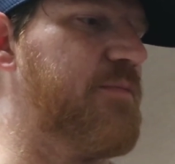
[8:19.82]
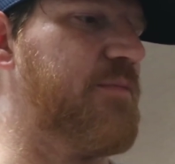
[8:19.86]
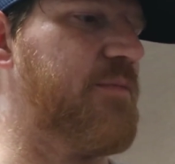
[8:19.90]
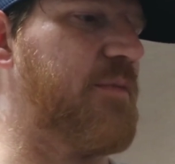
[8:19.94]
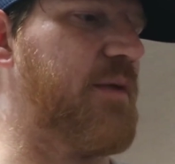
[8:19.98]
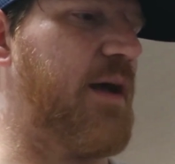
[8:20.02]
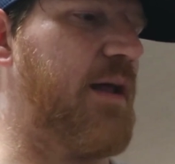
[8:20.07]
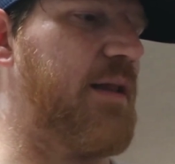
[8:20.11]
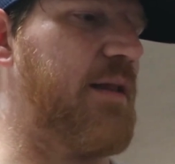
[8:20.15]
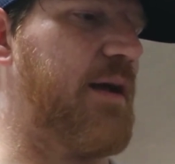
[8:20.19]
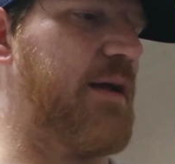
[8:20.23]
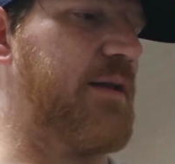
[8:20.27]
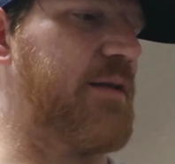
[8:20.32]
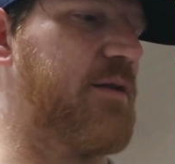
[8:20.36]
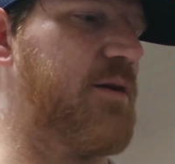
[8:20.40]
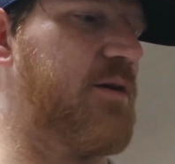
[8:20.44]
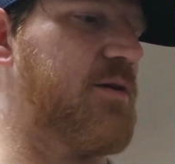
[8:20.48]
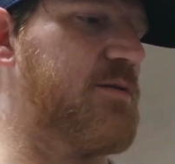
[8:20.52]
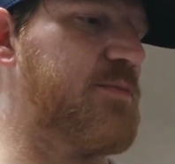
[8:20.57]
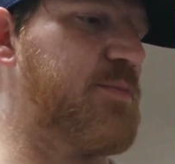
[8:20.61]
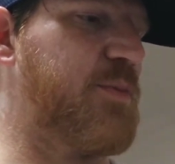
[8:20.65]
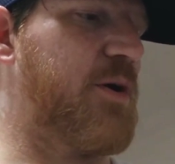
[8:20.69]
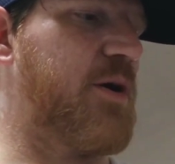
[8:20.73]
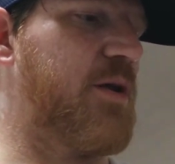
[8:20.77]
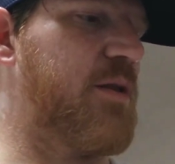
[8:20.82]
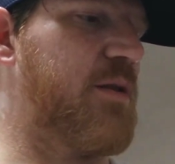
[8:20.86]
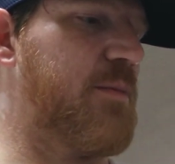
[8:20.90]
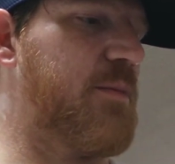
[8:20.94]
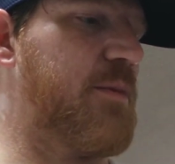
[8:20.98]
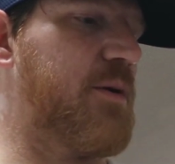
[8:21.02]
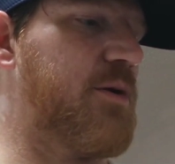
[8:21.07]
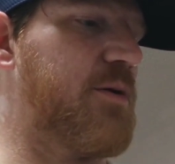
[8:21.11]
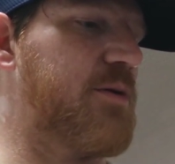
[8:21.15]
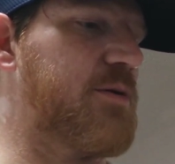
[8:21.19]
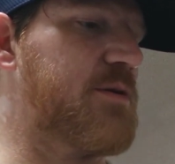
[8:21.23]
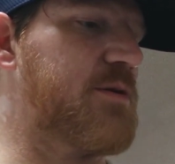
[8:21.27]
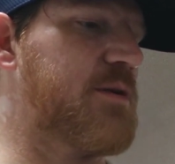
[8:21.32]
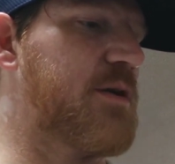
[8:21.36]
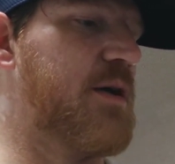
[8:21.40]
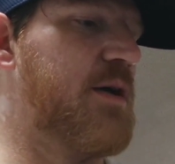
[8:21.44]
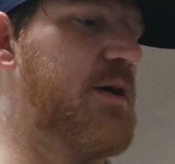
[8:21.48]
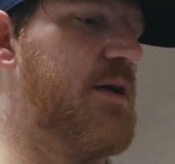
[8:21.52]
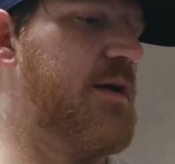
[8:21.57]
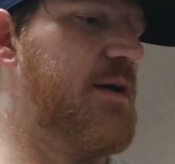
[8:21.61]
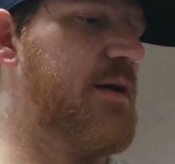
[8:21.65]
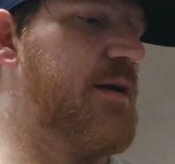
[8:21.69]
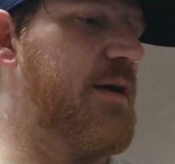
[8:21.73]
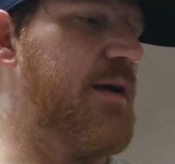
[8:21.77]
I like those probably the most.
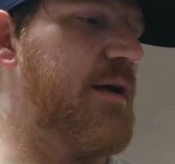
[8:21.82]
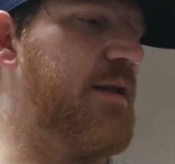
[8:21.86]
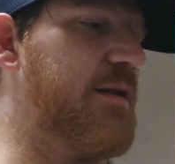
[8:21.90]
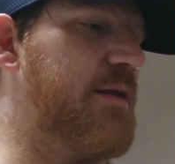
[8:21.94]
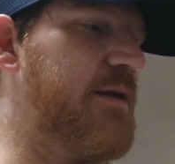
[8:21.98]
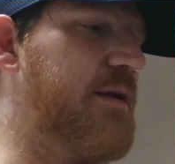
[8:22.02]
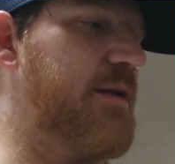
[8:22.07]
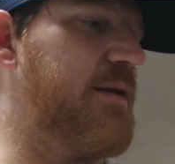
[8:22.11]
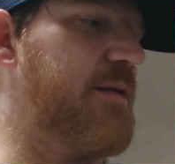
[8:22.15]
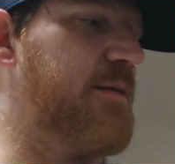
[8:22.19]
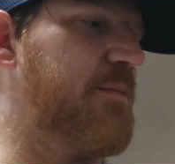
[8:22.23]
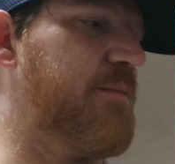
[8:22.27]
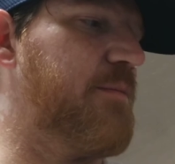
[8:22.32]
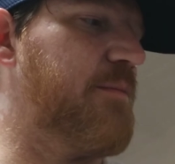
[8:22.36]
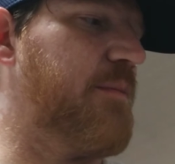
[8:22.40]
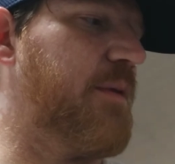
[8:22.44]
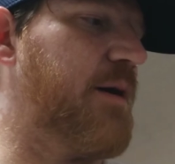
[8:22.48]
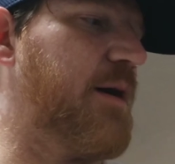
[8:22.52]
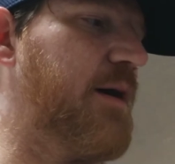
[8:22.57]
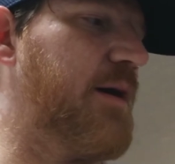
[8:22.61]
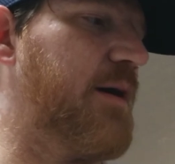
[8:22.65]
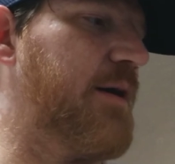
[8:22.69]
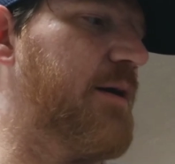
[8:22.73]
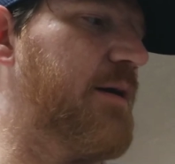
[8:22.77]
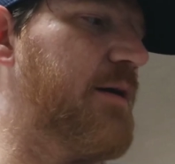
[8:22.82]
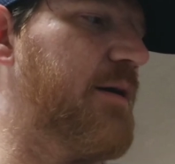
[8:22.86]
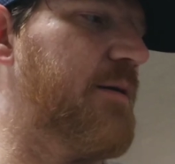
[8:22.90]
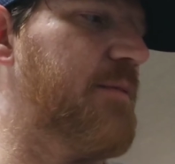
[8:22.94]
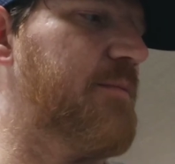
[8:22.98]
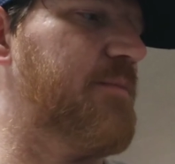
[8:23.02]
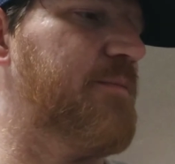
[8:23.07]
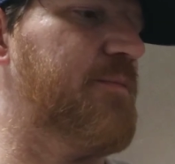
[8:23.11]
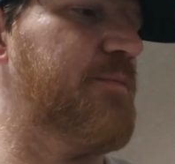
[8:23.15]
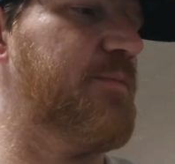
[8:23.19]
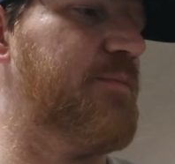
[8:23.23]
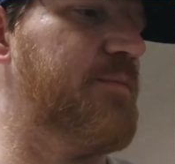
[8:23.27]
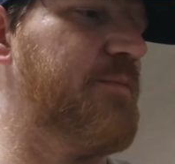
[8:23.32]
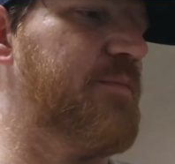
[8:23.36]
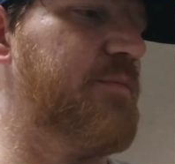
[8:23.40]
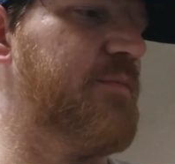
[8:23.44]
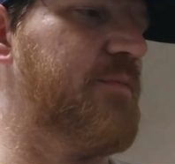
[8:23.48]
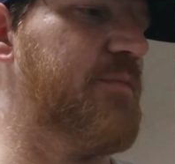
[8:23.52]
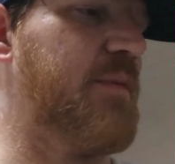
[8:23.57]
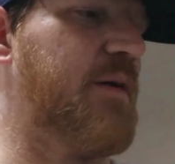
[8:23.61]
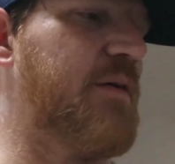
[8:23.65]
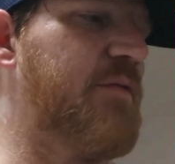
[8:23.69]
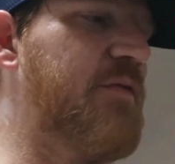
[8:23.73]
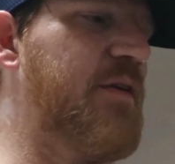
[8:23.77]
And then
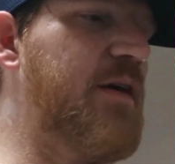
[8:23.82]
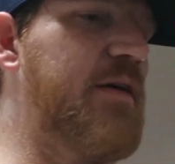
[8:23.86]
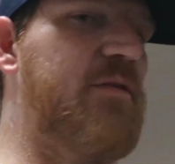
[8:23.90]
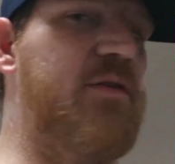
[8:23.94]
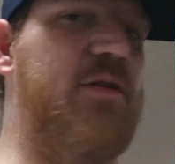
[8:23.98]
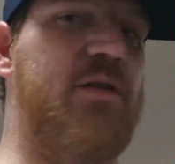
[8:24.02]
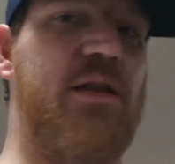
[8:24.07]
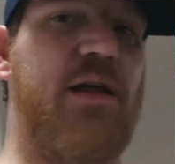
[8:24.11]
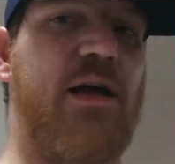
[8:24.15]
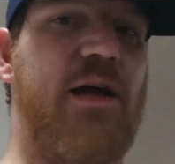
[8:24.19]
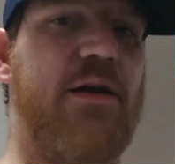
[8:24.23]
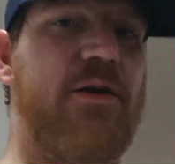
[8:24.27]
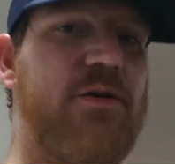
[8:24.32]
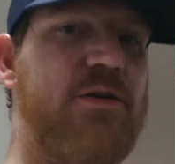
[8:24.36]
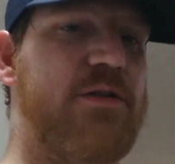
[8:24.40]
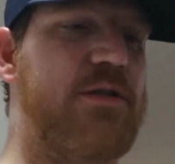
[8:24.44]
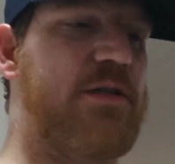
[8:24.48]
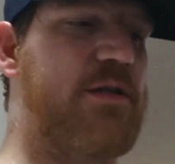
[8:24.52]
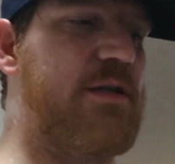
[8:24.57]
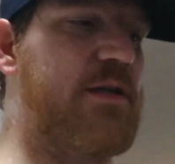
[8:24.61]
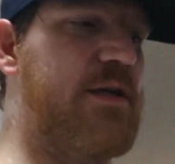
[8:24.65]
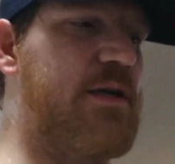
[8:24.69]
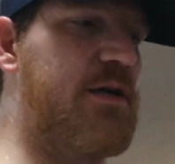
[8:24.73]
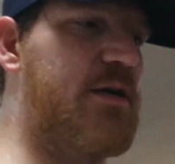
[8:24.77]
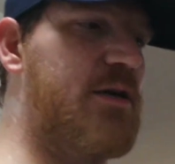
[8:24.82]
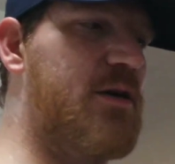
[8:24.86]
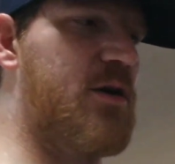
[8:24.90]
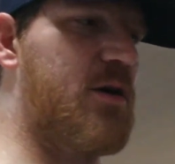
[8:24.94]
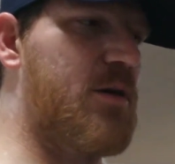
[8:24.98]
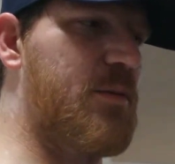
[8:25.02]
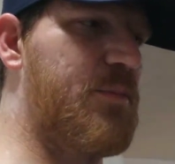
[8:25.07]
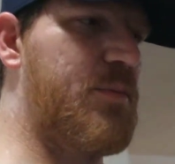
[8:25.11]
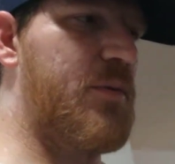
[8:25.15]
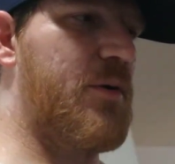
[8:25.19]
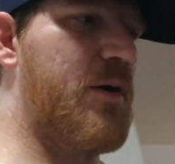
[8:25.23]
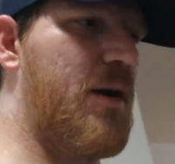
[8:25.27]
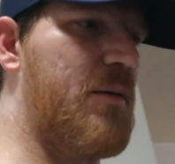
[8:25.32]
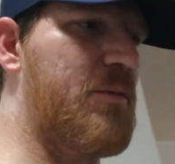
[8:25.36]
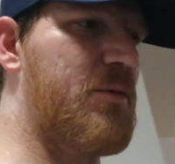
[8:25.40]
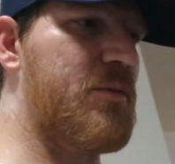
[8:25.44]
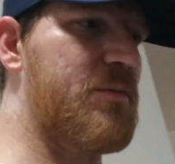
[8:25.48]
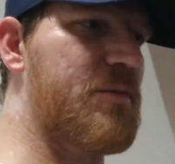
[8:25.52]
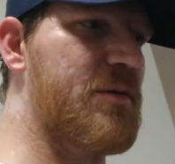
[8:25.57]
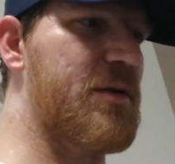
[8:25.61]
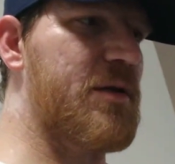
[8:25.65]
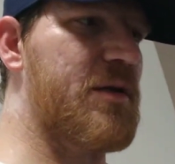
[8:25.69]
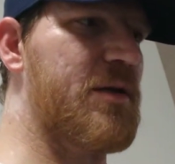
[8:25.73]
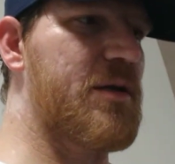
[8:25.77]
my favorite liners in there are
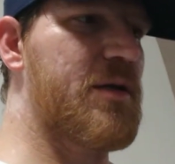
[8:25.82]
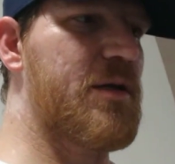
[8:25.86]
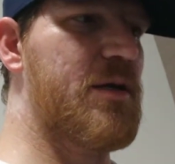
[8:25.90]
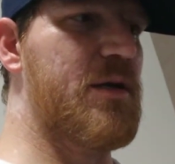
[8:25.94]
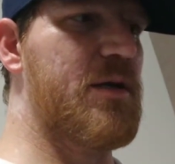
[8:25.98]
probably